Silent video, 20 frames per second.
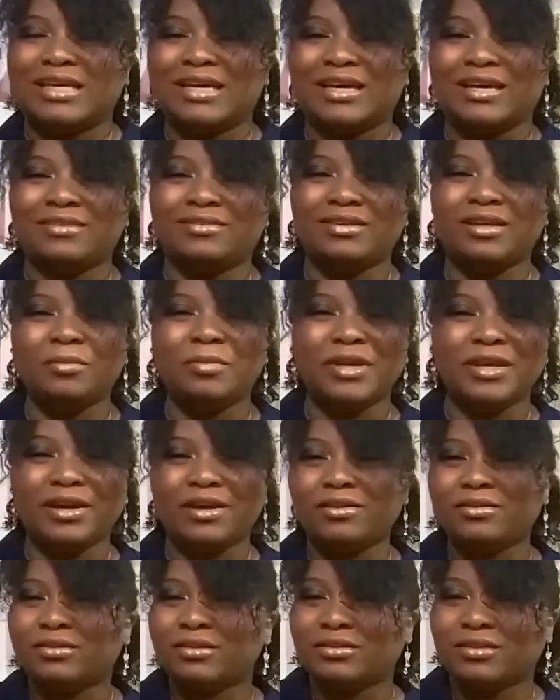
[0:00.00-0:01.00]
Is anybody
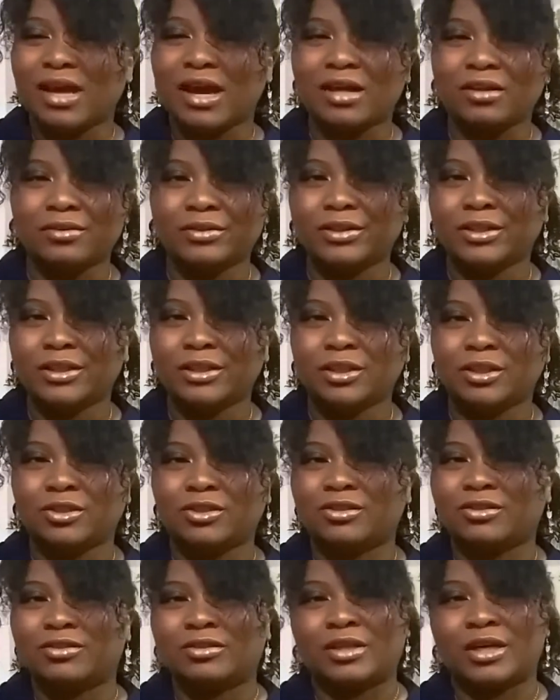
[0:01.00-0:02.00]
else's allergies
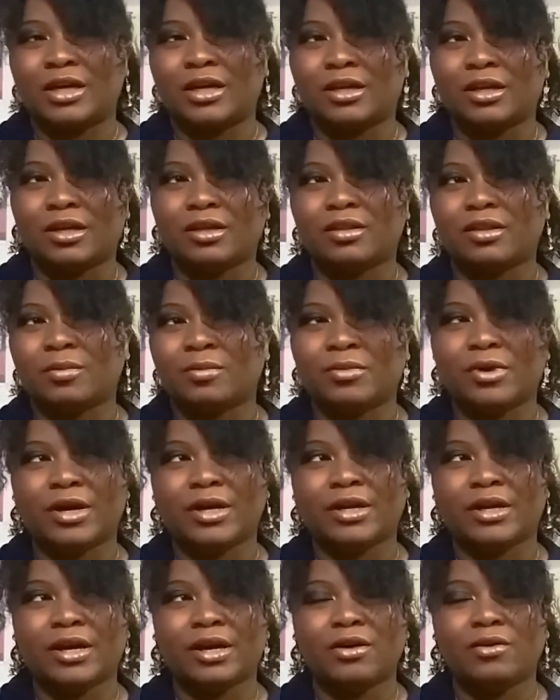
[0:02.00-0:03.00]
just killing them
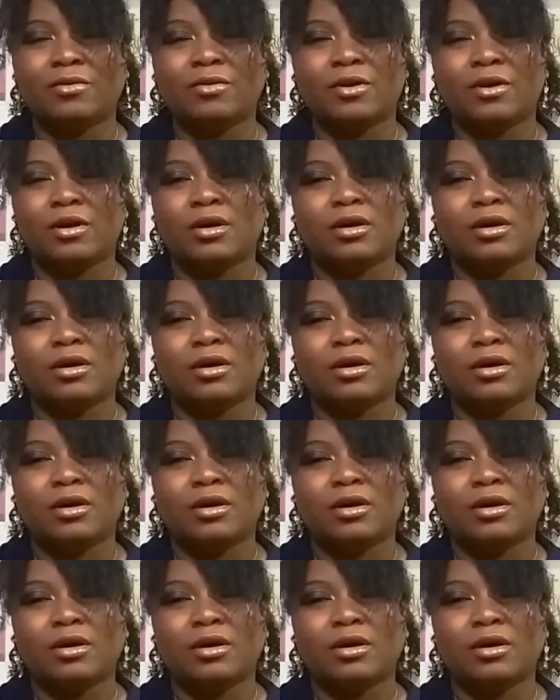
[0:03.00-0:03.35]
right now?